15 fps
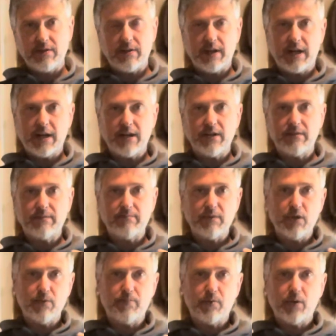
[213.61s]
are
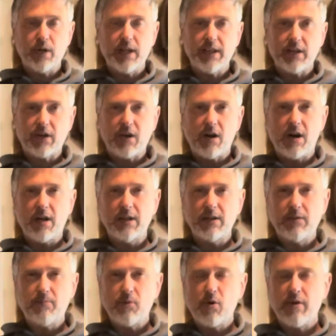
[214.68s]
you're putting the call a
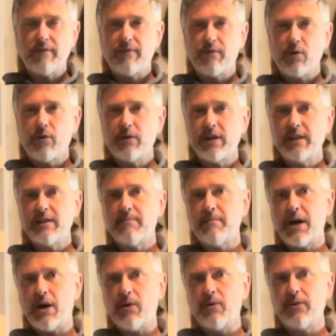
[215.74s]
little more forward in the
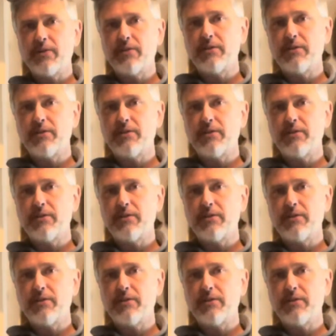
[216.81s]
mouth,